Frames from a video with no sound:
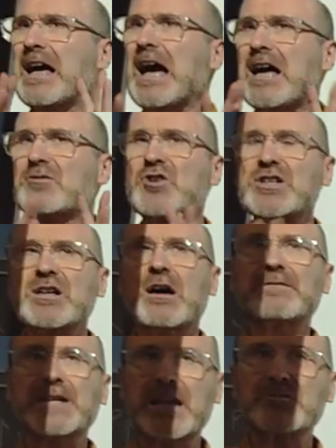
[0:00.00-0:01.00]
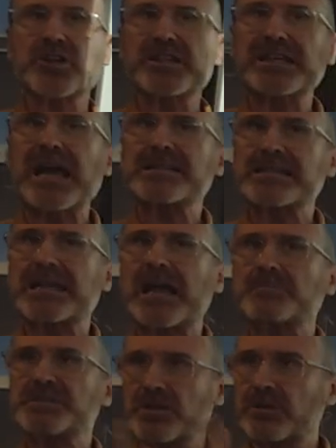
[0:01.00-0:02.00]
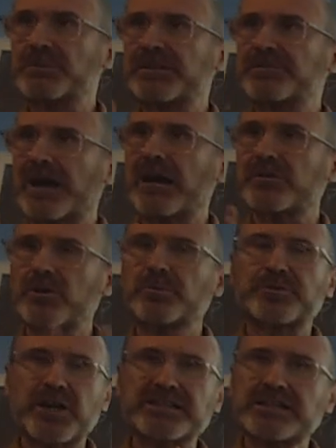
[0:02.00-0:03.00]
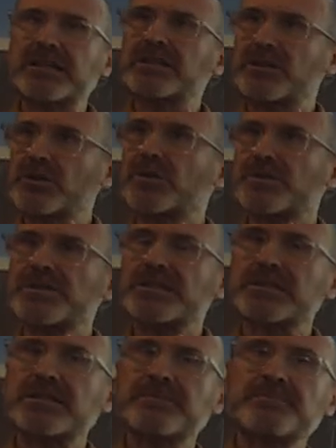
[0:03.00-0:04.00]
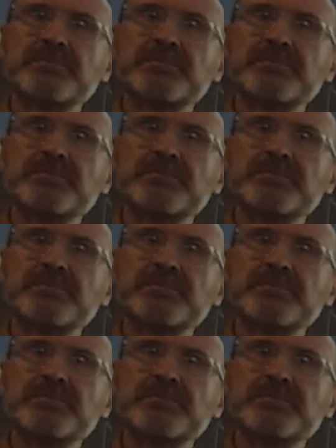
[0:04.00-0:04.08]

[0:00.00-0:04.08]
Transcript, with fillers: hundreds of electric taxi cabs could be found operating in New York City.